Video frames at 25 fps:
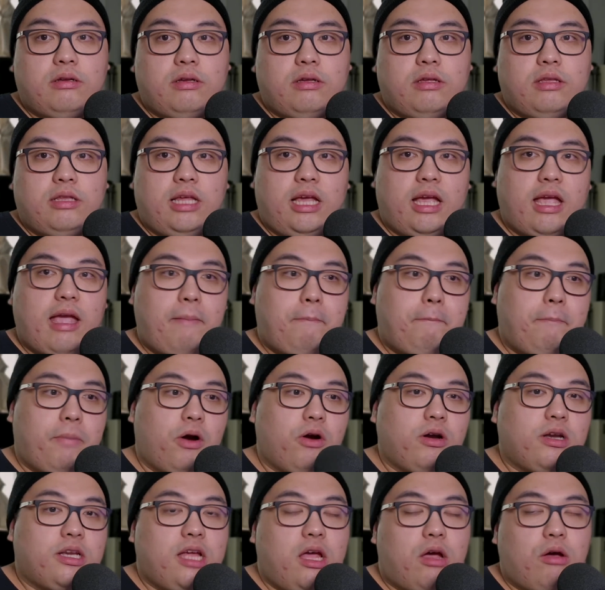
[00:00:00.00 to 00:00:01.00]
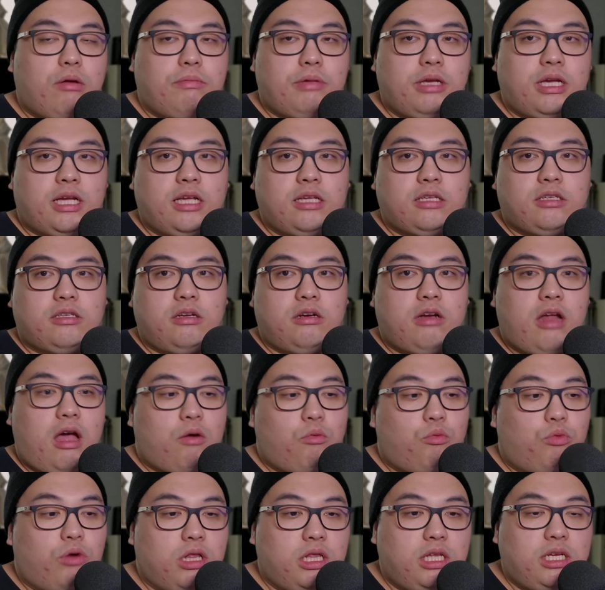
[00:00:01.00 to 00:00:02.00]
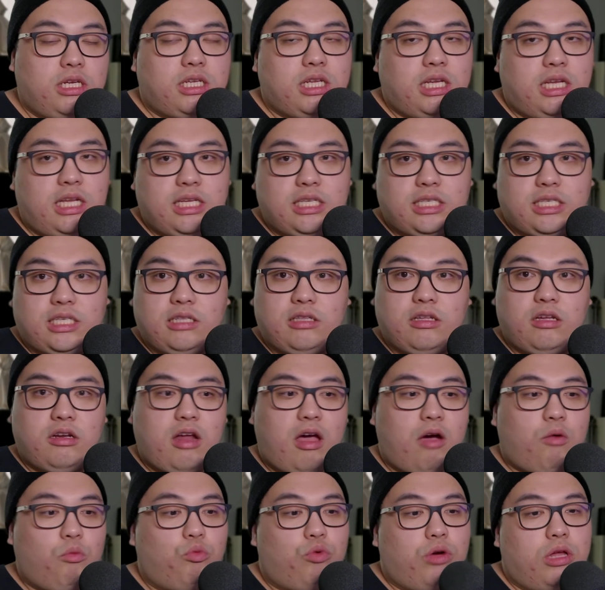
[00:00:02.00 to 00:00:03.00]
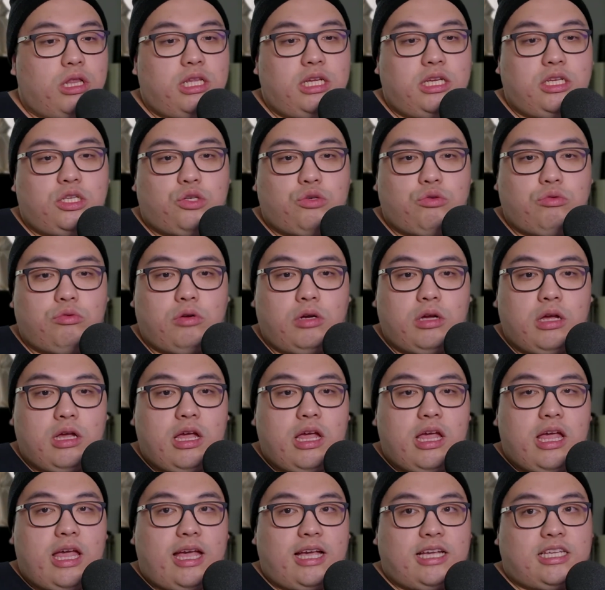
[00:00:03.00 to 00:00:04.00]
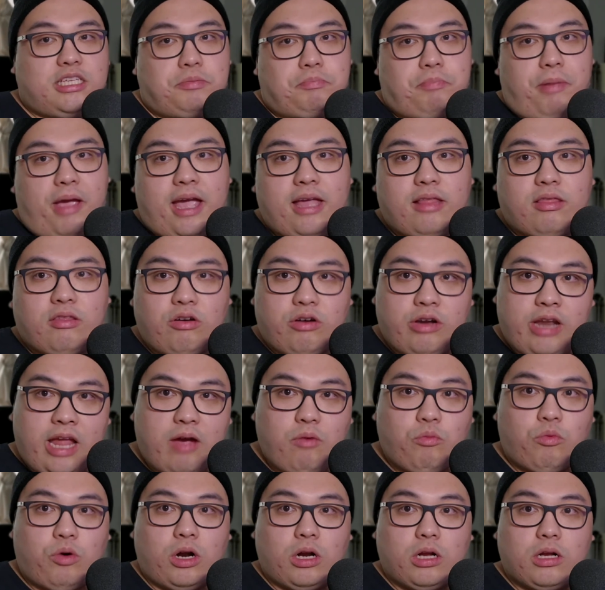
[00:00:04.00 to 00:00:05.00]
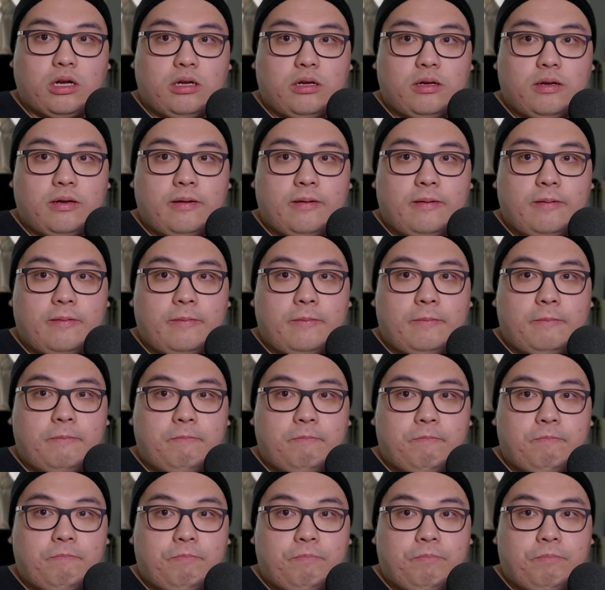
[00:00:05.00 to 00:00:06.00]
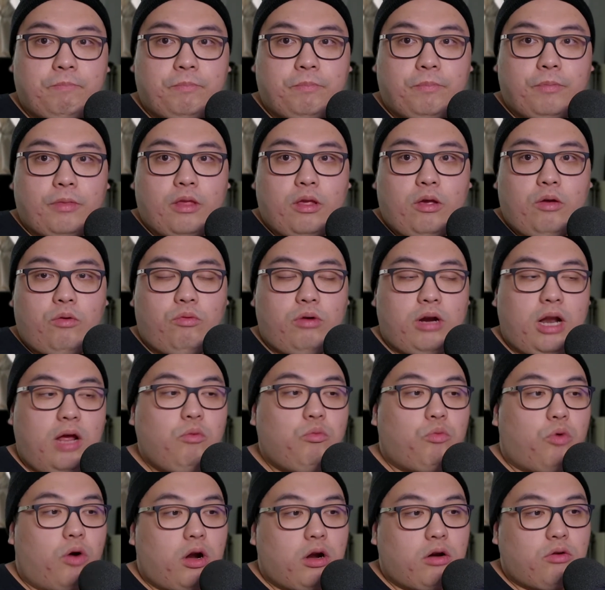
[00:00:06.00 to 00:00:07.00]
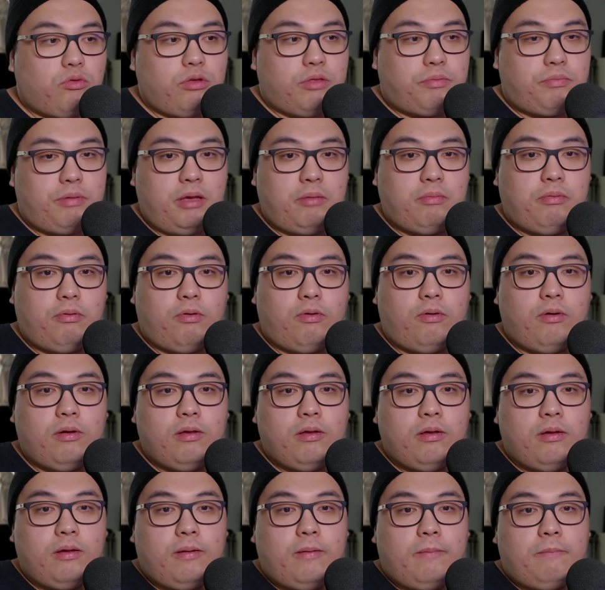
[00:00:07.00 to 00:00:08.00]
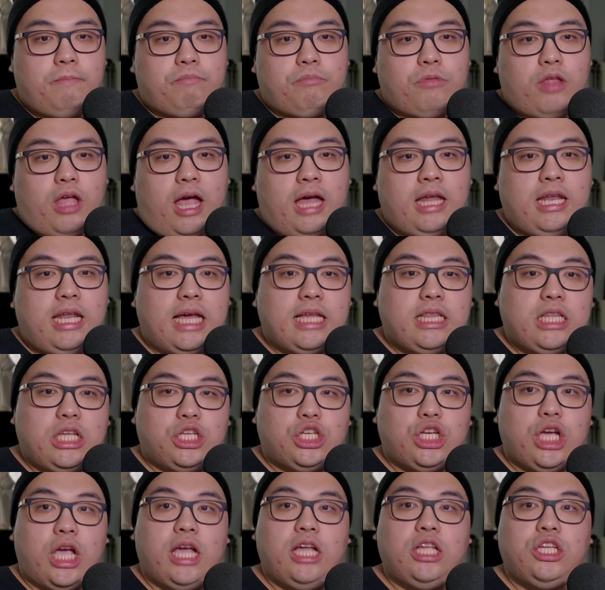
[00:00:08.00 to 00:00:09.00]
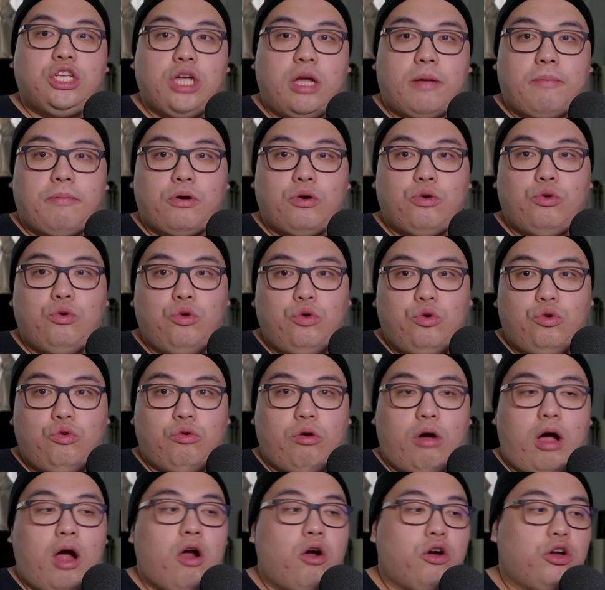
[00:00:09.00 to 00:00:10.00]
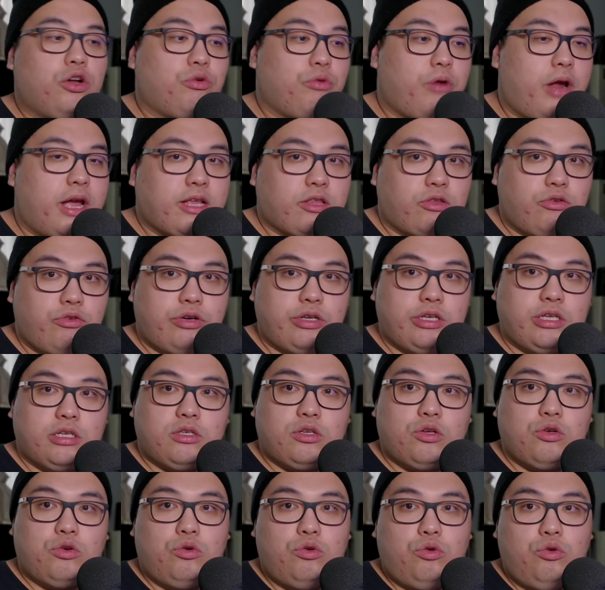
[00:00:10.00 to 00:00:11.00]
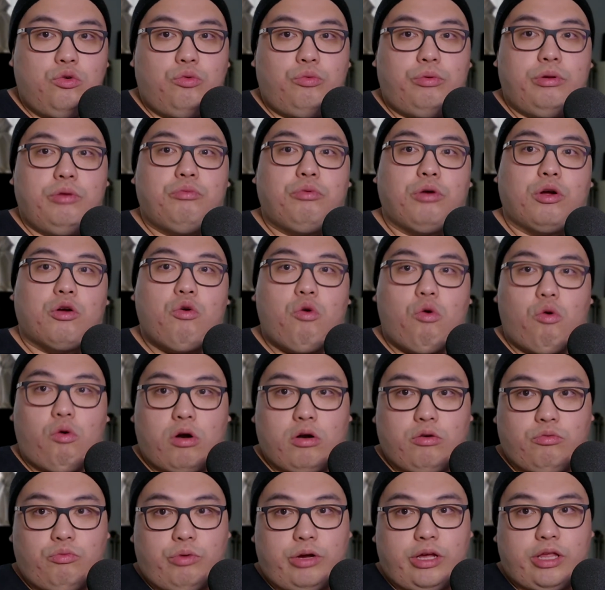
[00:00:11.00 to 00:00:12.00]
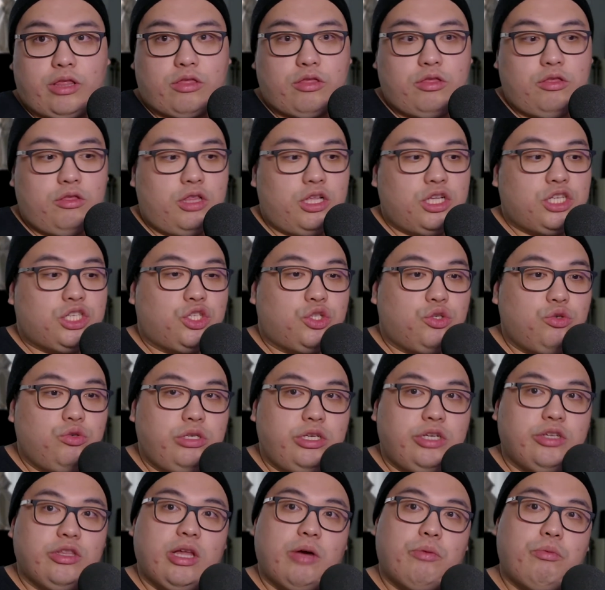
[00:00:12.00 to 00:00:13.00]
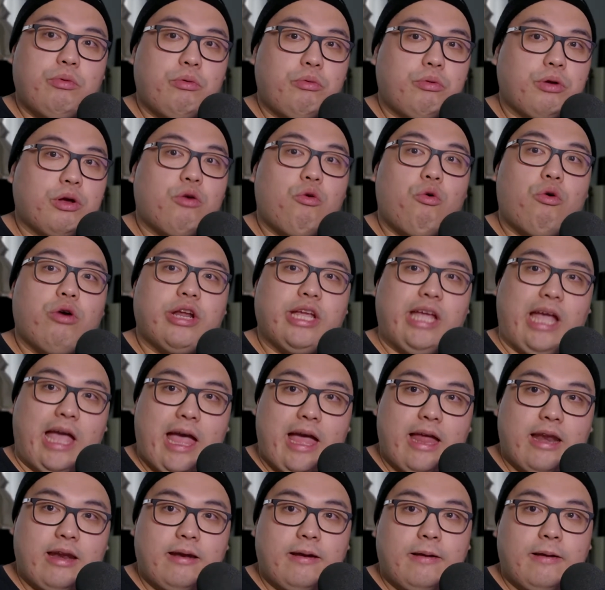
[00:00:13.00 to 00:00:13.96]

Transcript: They get burnt out because they're not willing to listen. They're not willing to expand their network. When I work with people, I like to change up who our director is, who we record with, the studio that we're recording at.